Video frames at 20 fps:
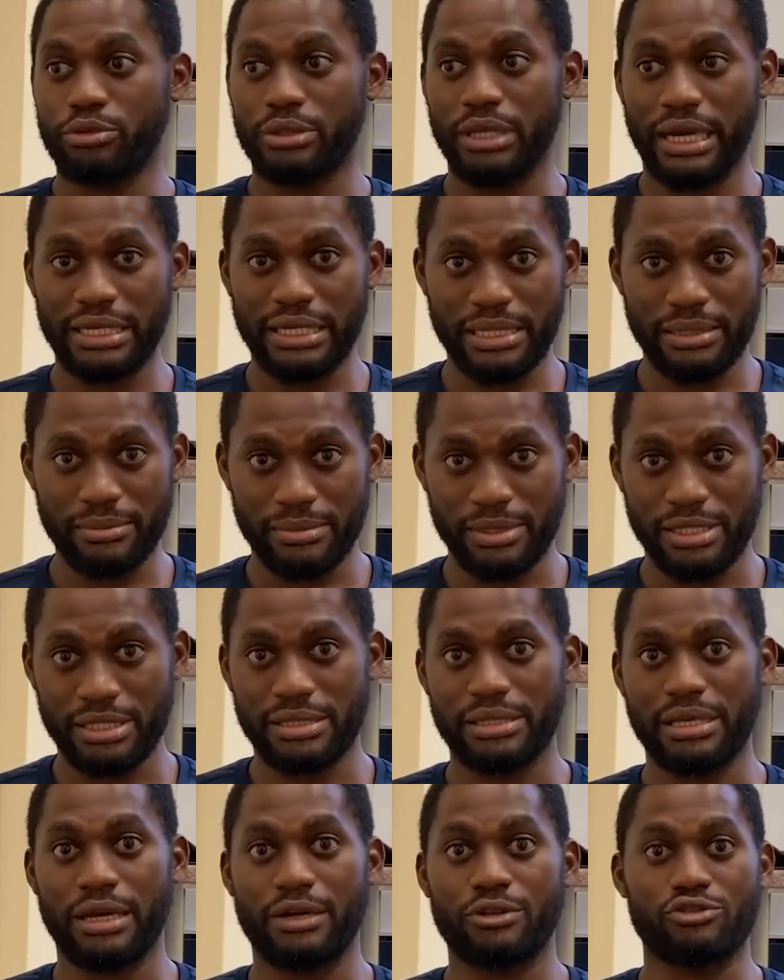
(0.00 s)
our names
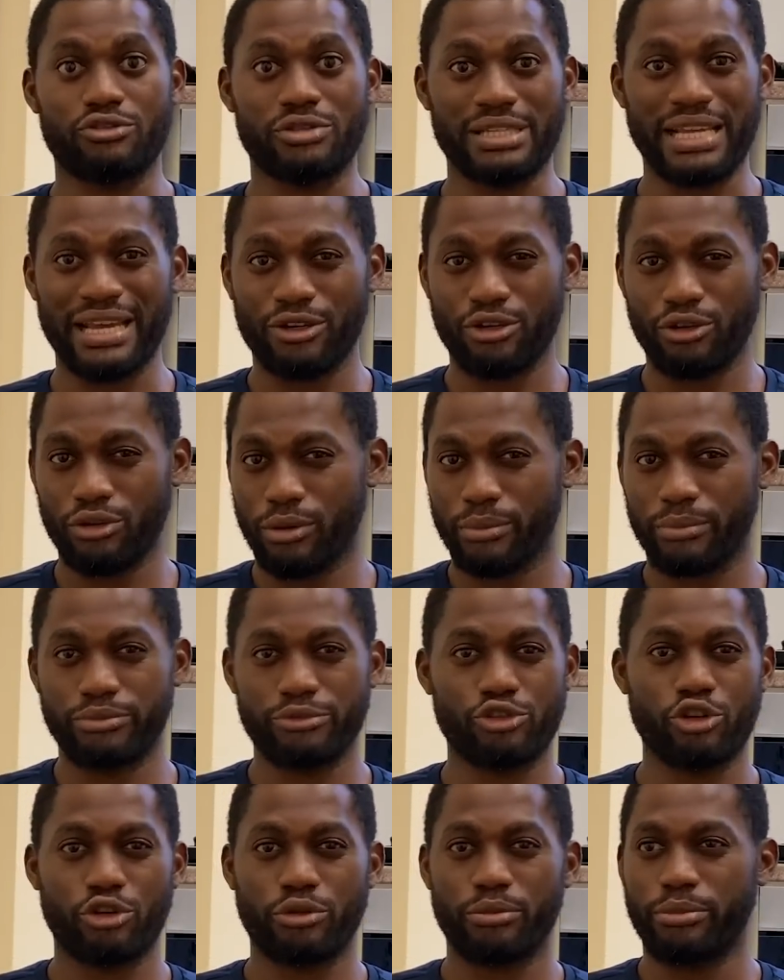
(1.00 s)
down to sign up
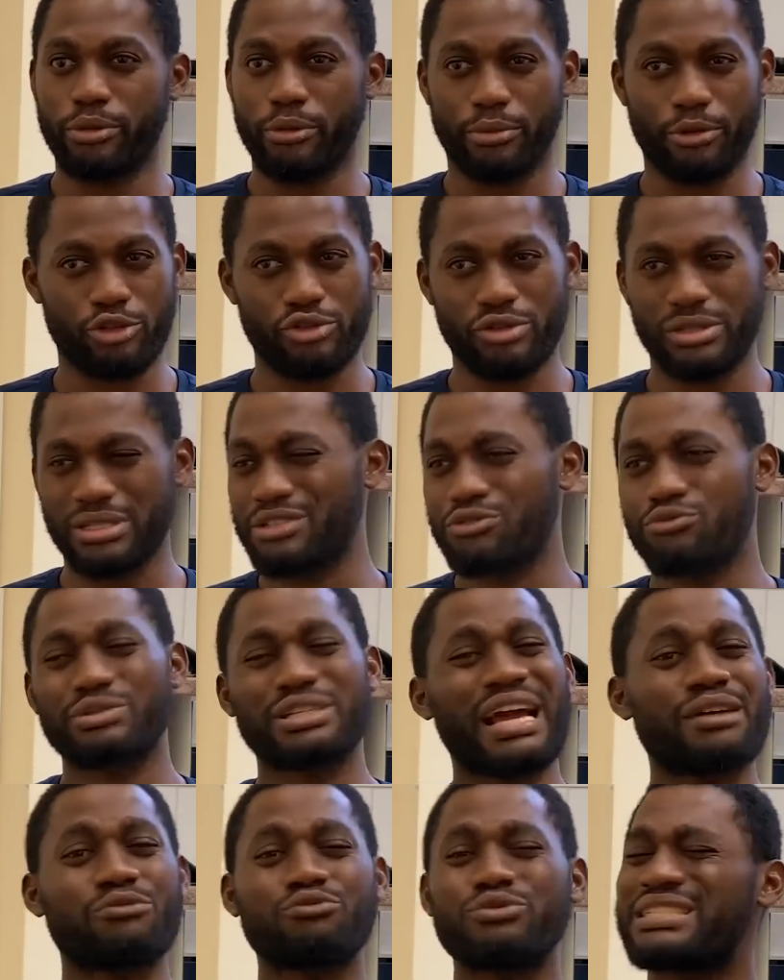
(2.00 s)
job opportunity.
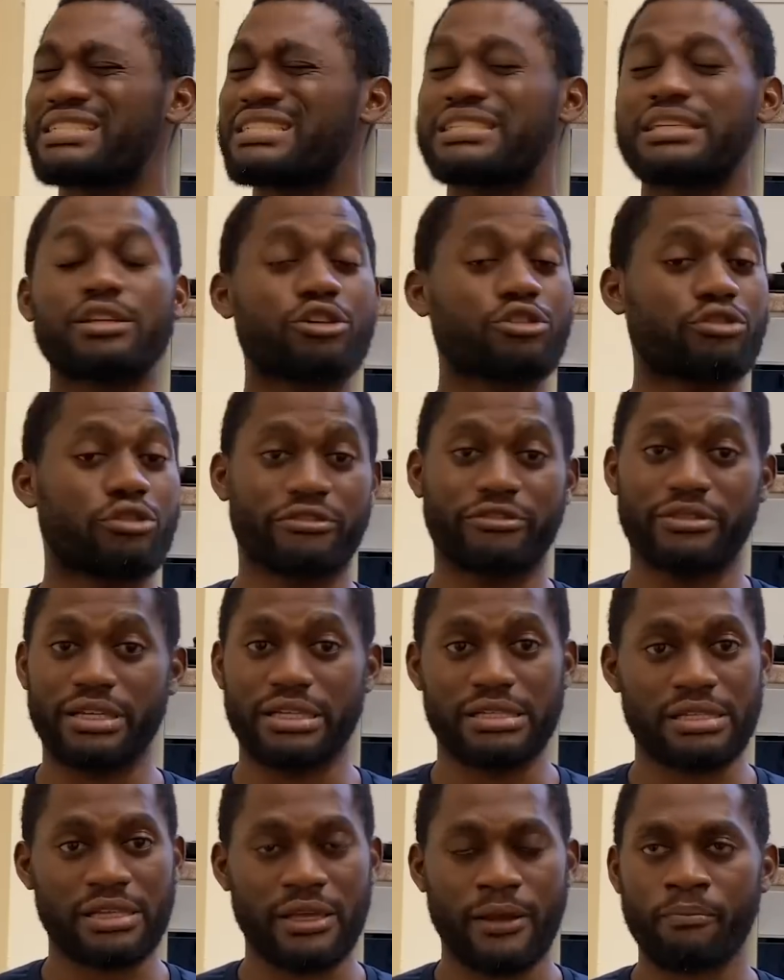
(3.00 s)
We did a lot of
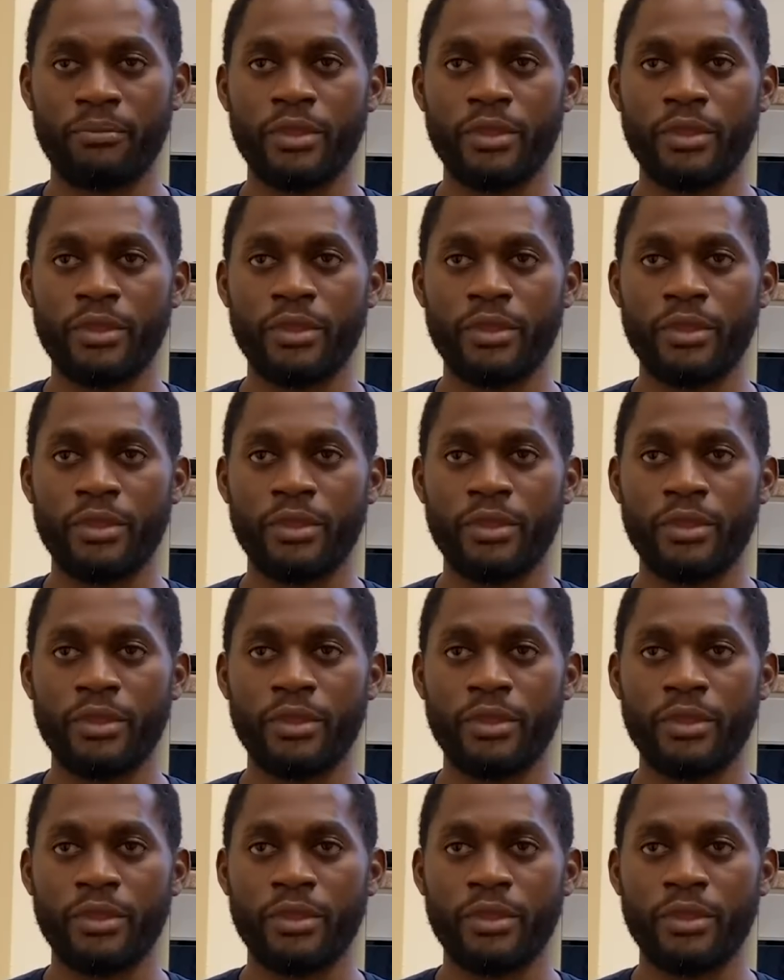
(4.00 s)
things.